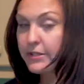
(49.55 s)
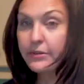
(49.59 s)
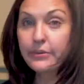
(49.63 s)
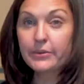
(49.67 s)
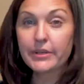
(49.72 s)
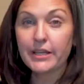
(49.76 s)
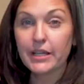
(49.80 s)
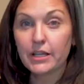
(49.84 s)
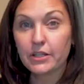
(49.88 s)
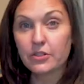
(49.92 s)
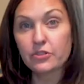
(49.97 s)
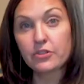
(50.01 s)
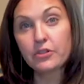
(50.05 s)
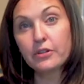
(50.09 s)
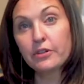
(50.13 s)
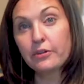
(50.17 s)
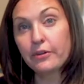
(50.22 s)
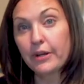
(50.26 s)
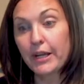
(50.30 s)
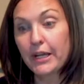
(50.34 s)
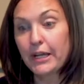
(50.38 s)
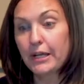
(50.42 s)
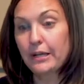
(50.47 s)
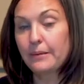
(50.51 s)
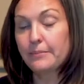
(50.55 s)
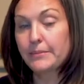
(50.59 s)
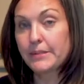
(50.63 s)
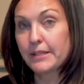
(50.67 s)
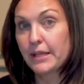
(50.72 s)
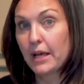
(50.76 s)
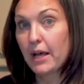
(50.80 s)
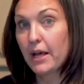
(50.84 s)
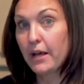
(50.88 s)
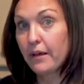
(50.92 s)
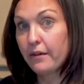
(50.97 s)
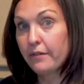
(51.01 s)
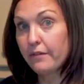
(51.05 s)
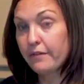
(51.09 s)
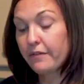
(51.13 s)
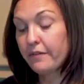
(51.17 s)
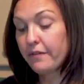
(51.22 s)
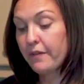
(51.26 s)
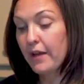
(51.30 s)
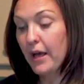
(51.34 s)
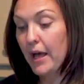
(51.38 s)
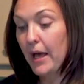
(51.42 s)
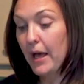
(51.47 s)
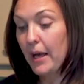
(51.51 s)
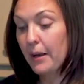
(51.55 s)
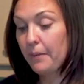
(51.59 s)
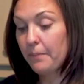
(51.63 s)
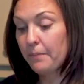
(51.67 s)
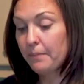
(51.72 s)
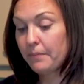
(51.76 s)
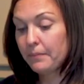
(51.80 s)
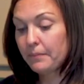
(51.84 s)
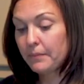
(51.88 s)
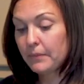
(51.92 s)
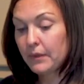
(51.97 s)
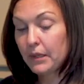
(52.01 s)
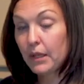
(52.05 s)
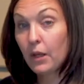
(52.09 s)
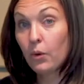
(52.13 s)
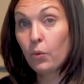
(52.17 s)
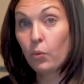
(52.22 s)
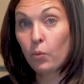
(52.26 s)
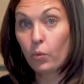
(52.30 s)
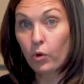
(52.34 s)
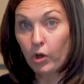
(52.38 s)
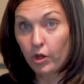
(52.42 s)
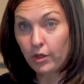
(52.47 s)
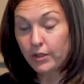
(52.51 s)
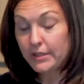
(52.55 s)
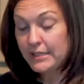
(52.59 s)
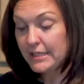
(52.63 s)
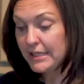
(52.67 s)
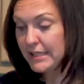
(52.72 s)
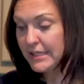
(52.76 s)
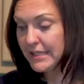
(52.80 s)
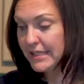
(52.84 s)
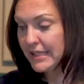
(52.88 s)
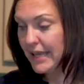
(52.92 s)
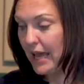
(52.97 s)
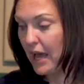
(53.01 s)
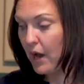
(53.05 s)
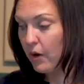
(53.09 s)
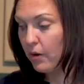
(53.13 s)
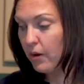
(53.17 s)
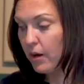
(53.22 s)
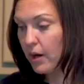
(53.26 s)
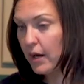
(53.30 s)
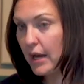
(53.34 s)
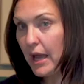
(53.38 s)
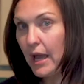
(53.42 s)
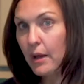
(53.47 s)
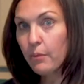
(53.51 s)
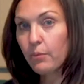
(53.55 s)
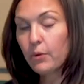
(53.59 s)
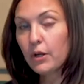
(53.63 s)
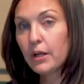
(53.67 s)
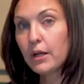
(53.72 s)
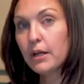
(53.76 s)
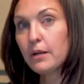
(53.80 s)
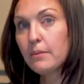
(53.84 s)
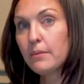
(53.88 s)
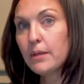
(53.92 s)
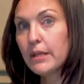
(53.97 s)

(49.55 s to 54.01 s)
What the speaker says: 300 grams of wool to scour, and we're going to be